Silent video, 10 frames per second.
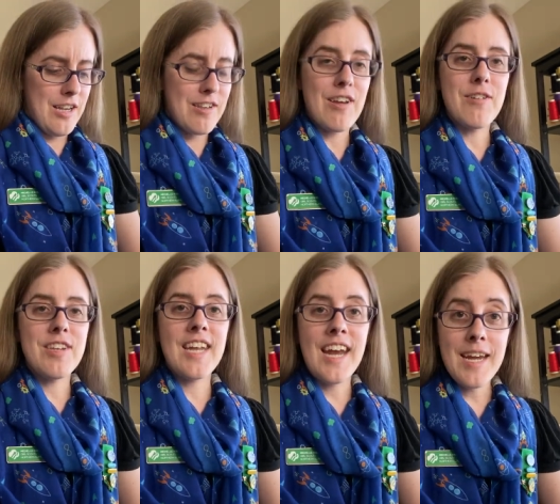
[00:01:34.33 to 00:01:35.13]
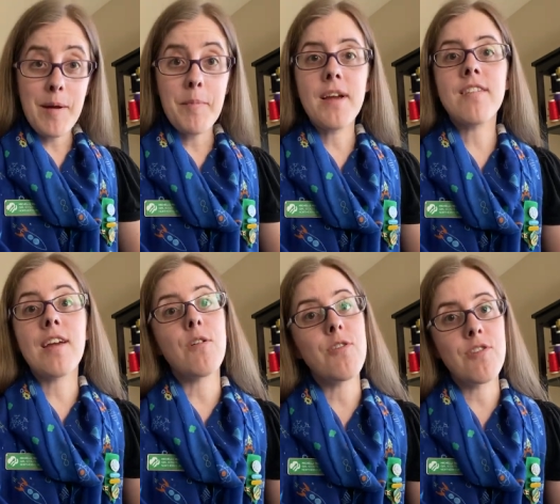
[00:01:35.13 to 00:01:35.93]
So today, because
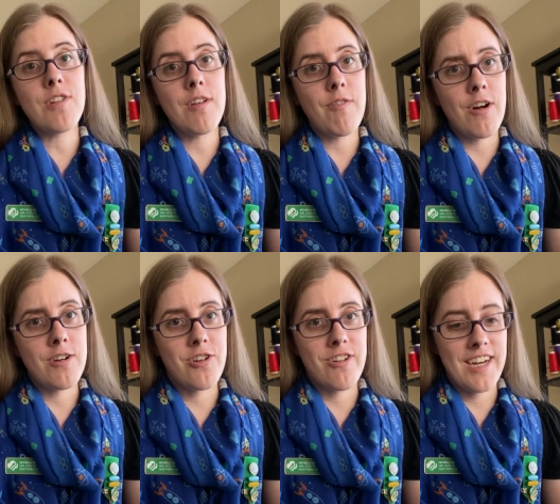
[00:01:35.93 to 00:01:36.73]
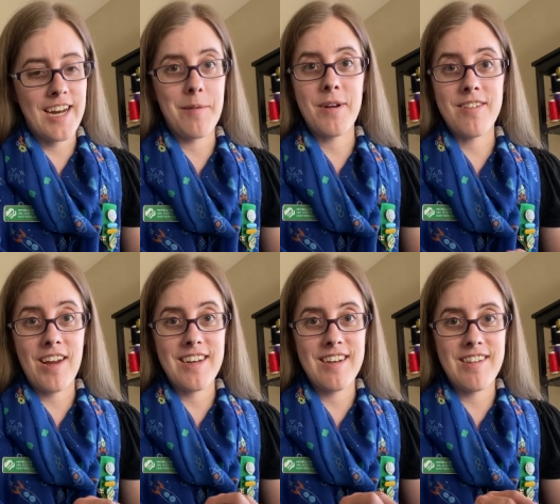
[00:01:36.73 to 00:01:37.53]
I also love archery and I'm
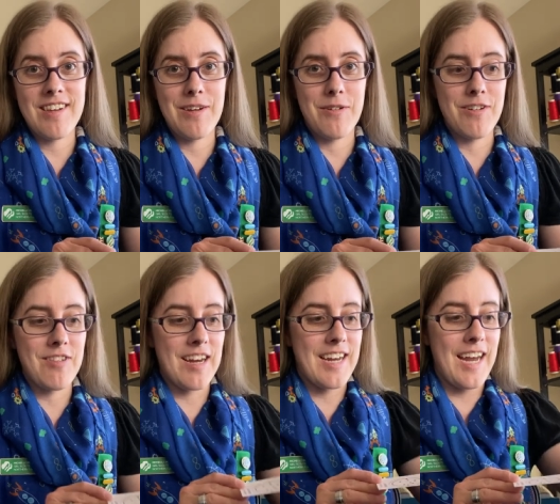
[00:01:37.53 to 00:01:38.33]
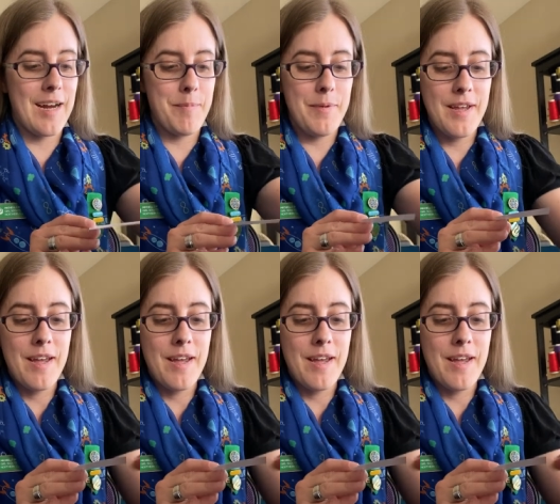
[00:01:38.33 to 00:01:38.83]
excited to see you girls at camp,